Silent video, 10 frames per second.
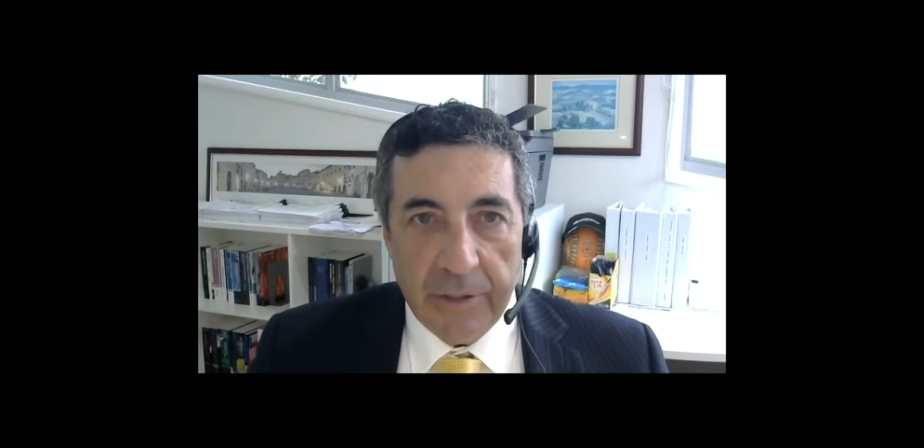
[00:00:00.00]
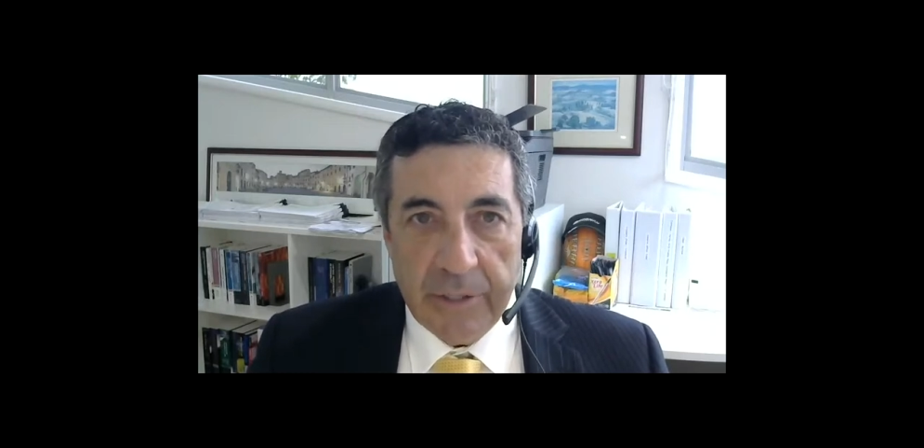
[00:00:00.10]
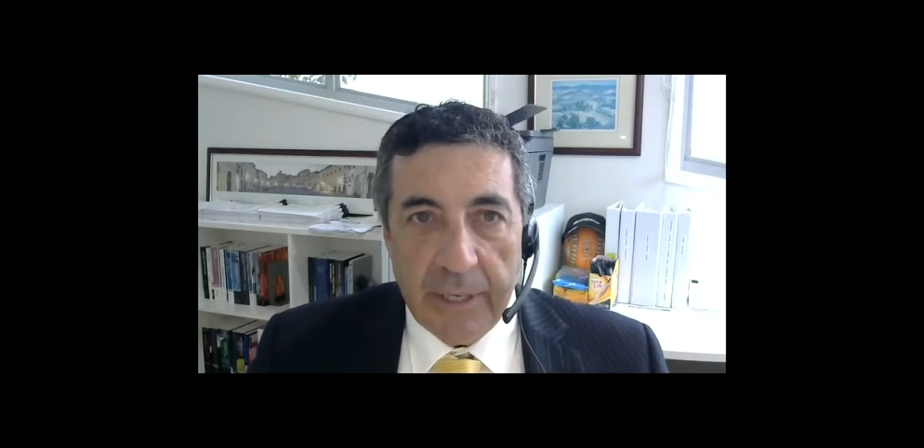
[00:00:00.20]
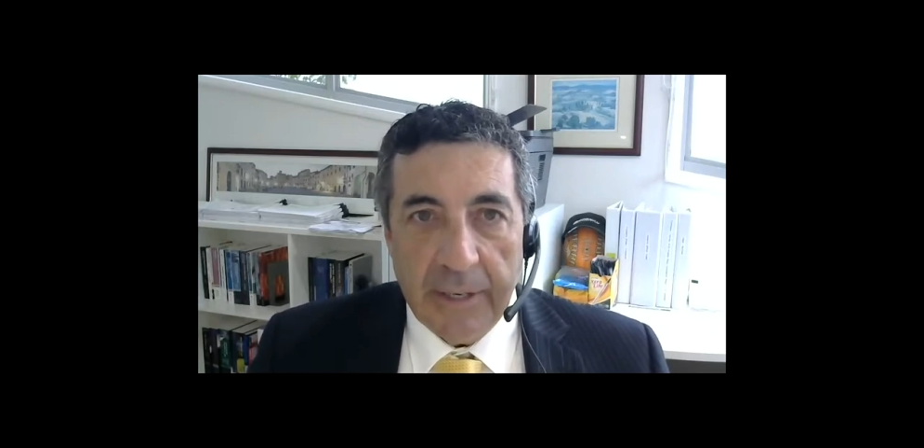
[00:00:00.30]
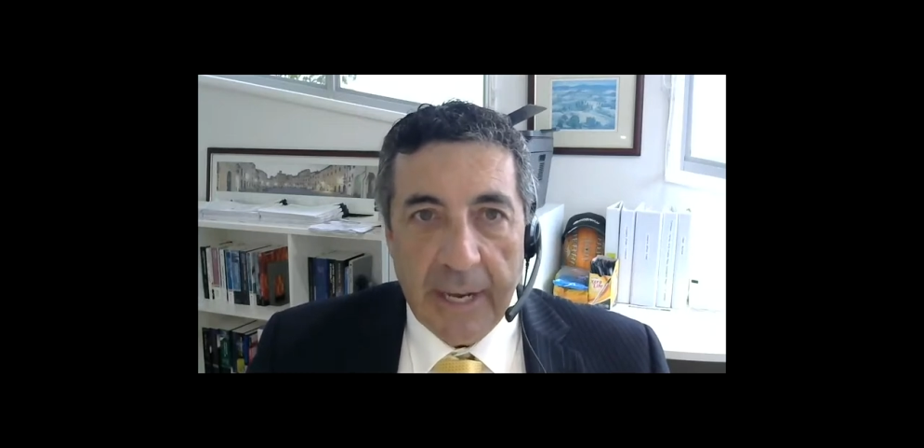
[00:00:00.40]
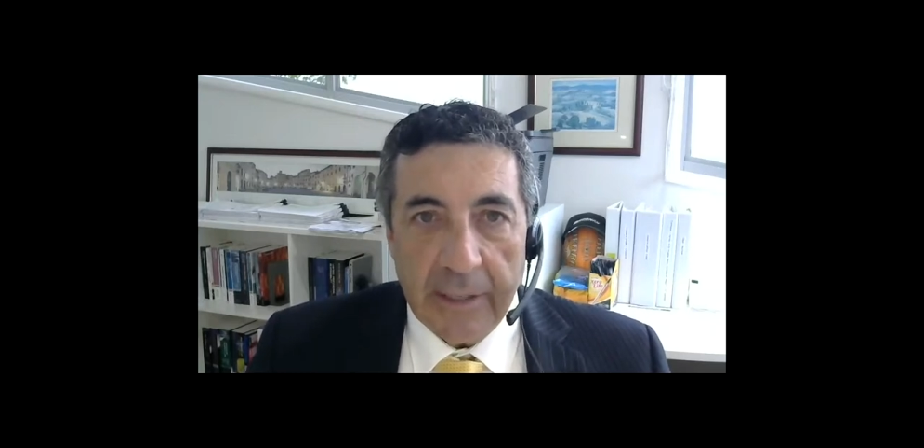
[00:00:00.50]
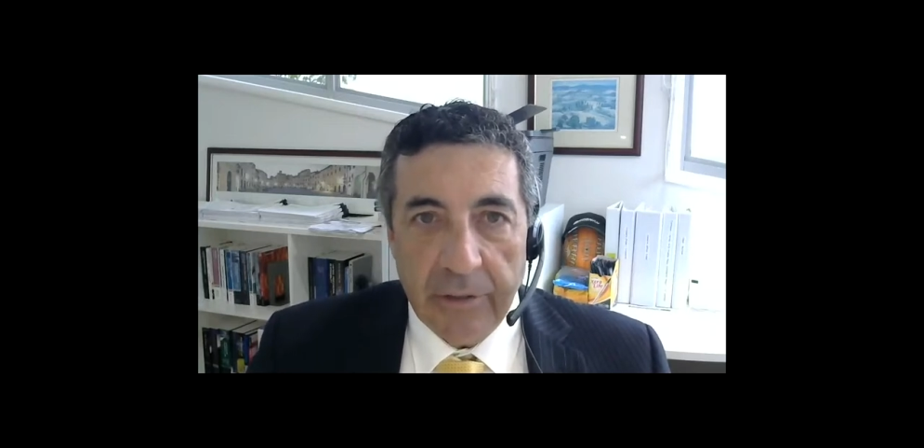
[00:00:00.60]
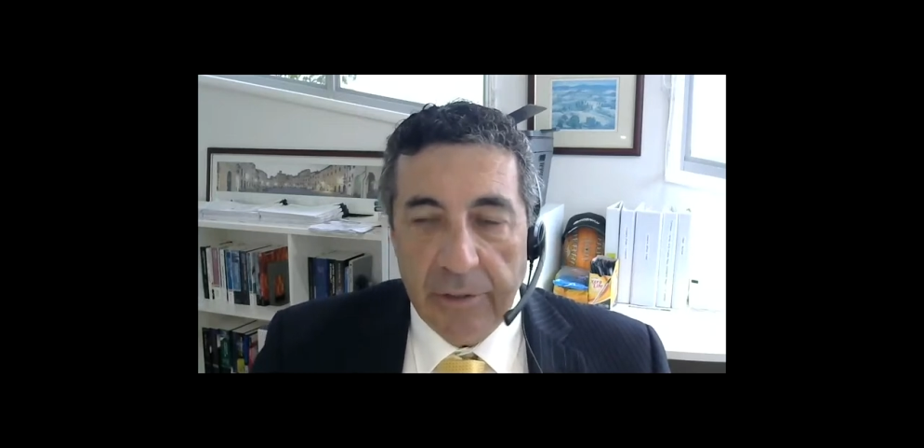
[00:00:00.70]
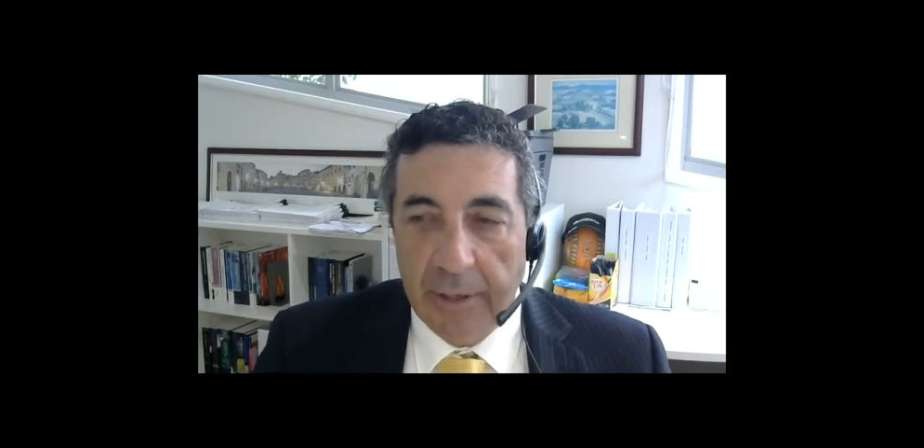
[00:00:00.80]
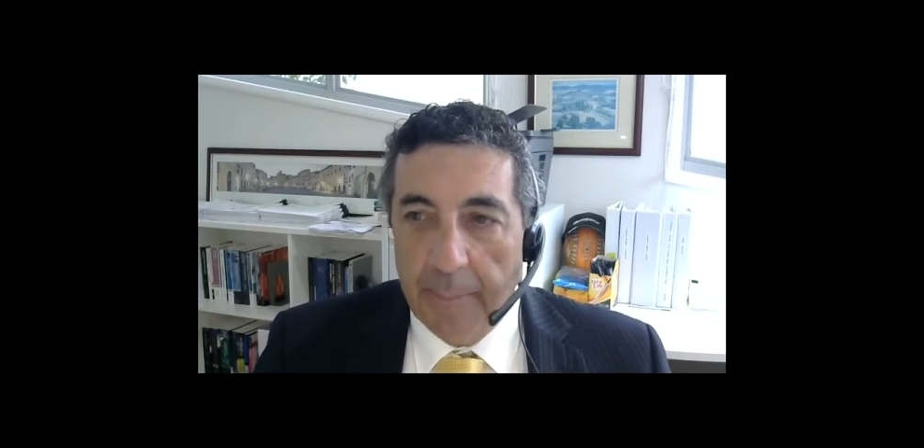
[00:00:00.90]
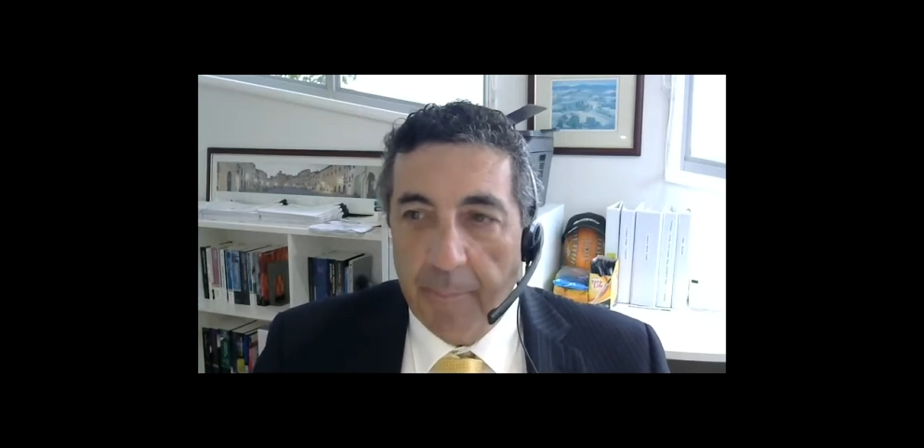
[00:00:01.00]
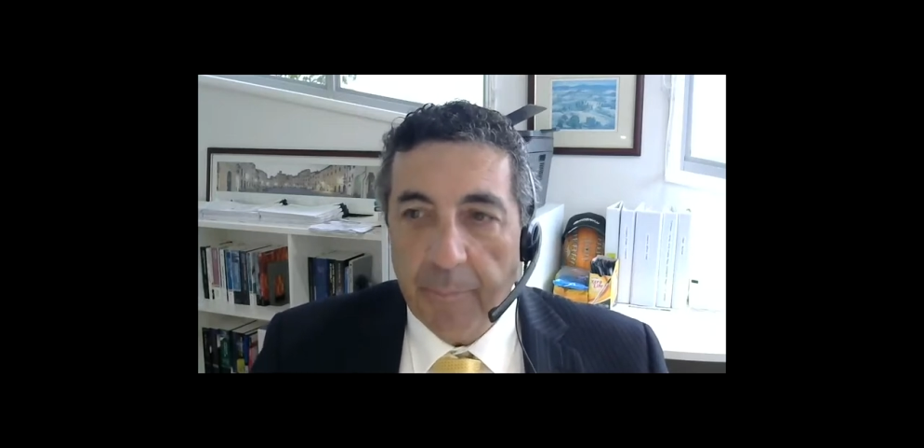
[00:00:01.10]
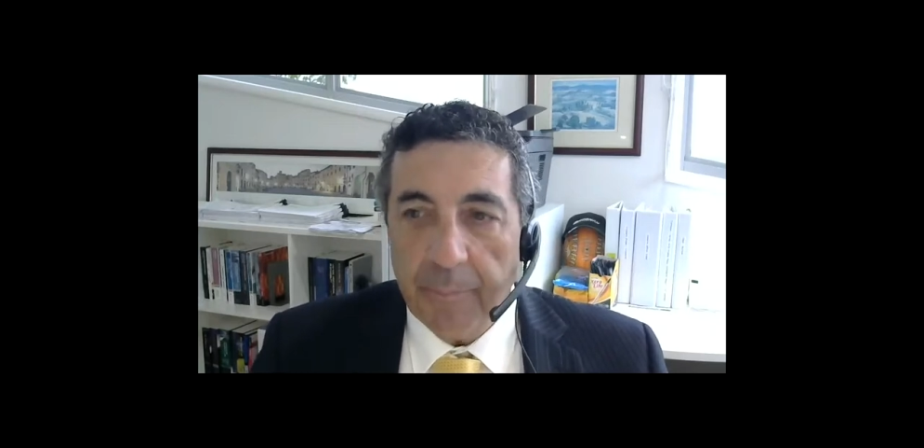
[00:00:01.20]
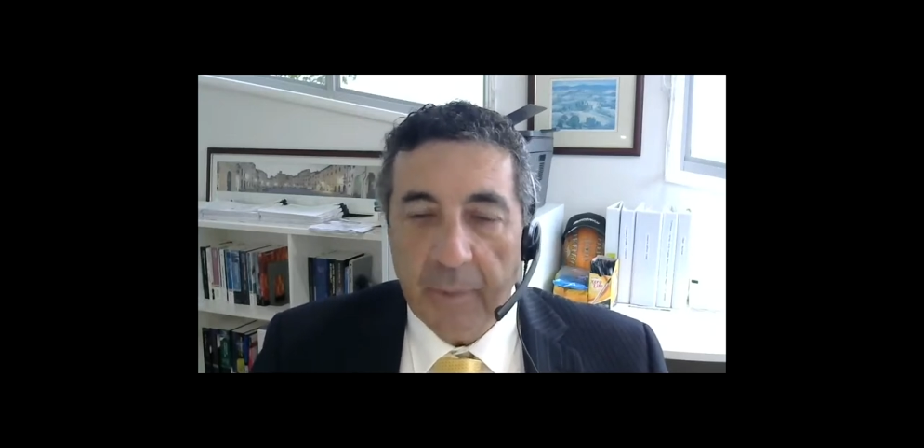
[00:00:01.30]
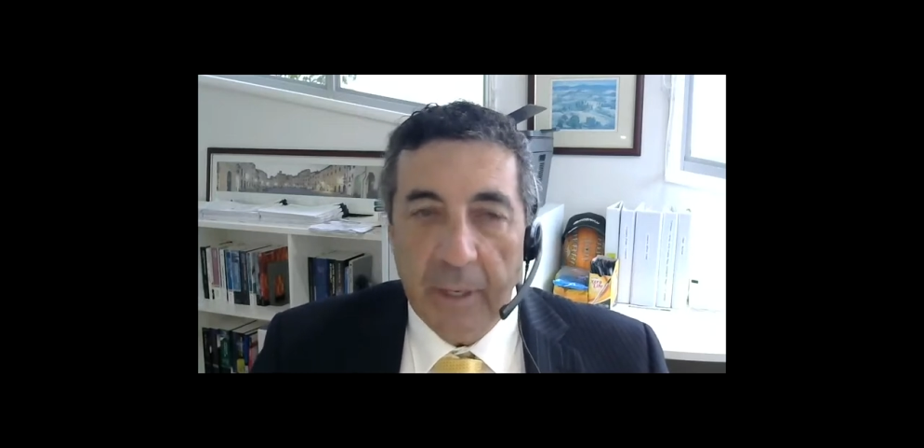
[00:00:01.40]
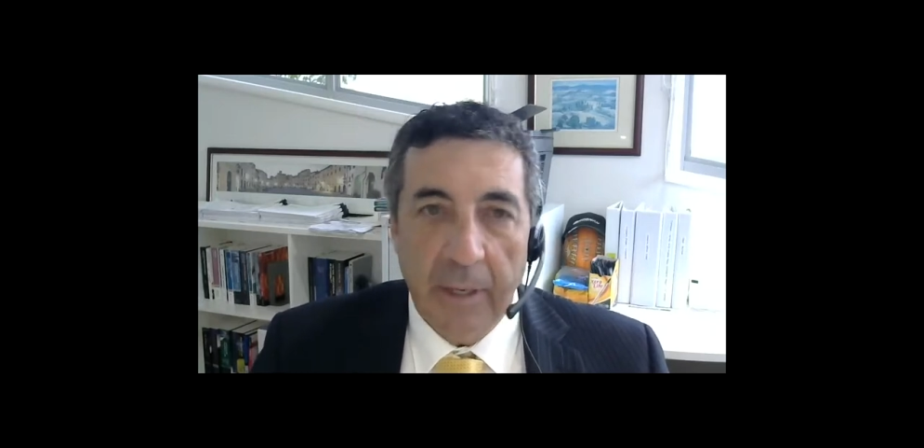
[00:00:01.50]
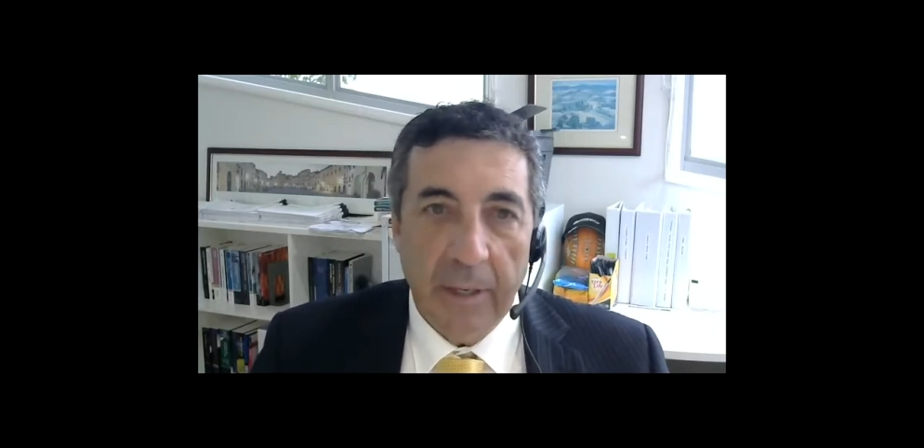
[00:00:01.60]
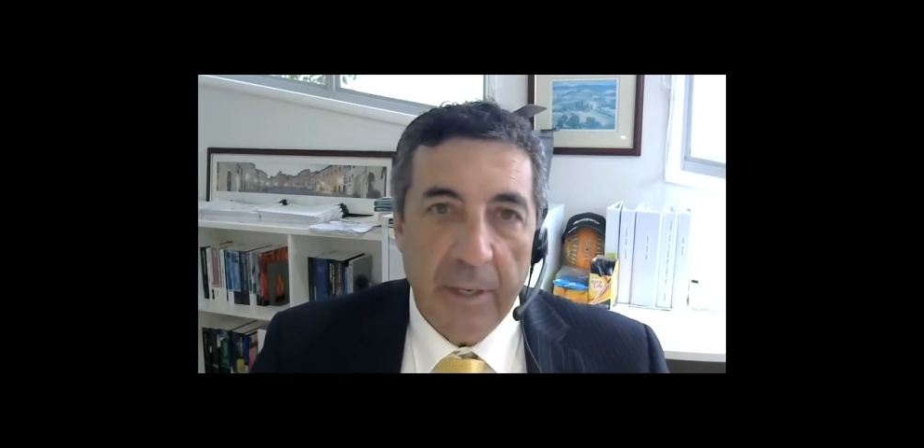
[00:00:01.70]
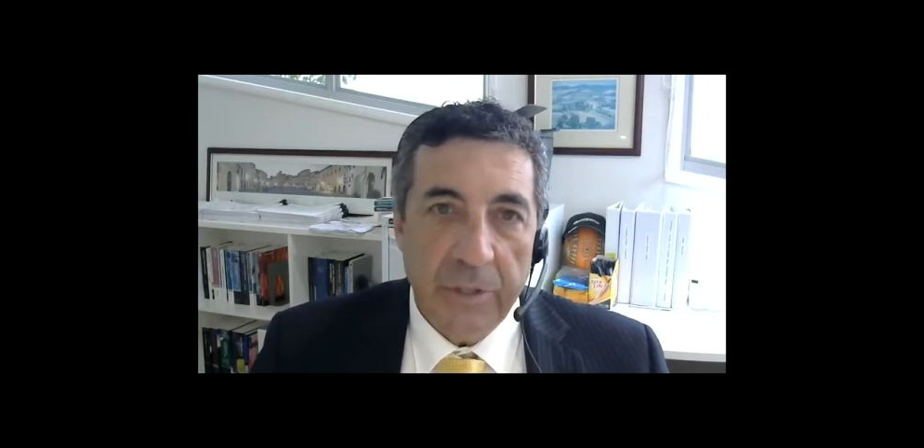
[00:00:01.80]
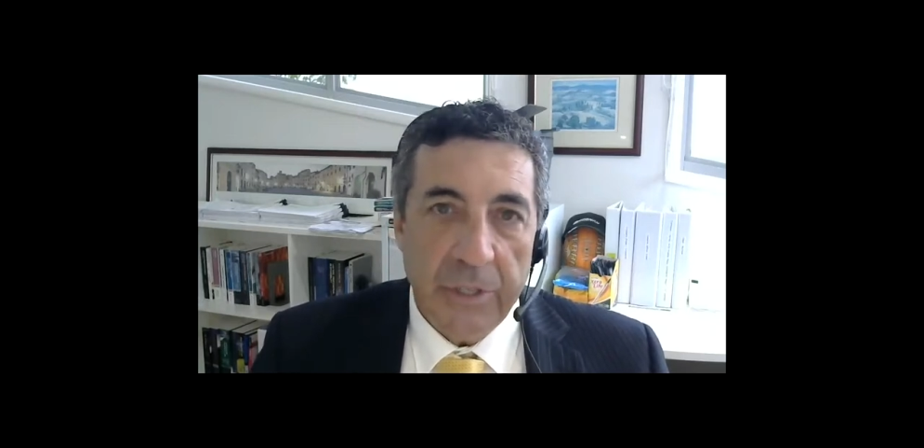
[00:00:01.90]
syntax um, uh,
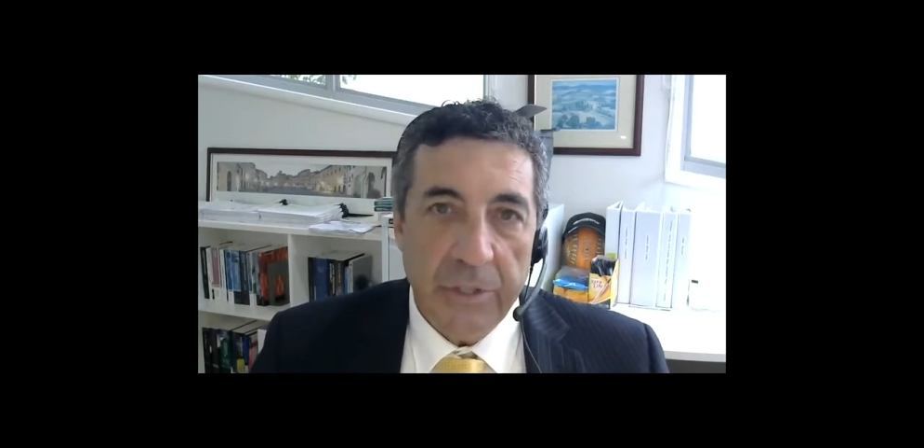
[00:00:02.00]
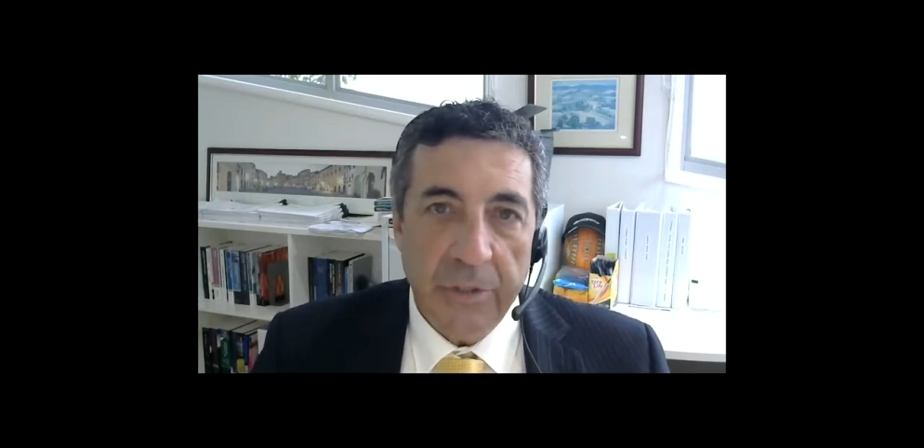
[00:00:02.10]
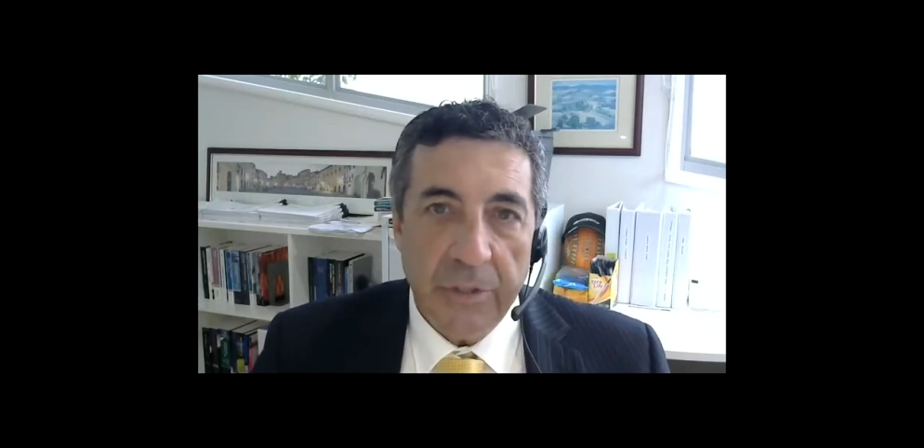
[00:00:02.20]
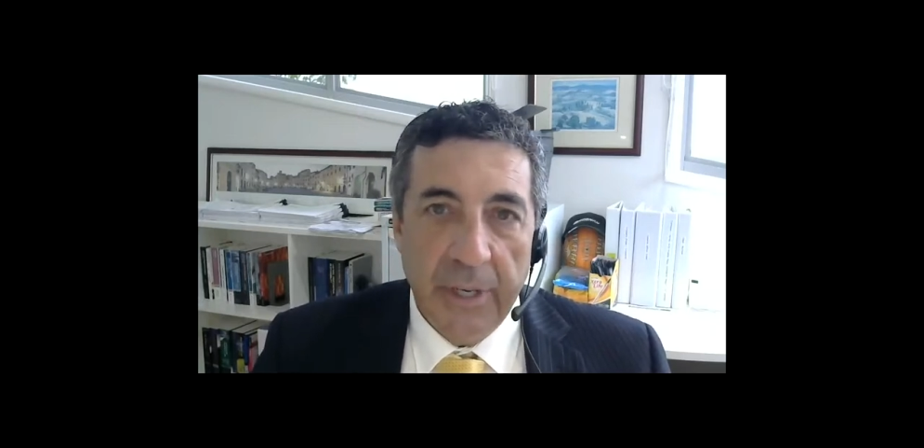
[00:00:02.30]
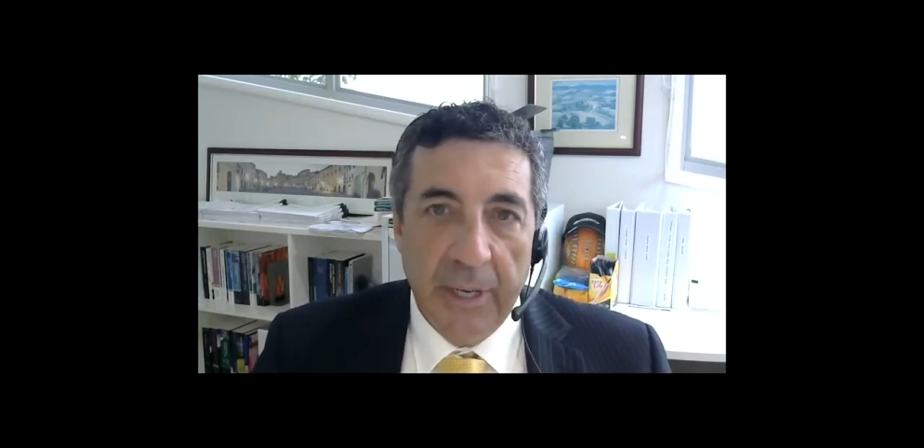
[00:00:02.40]
assistance.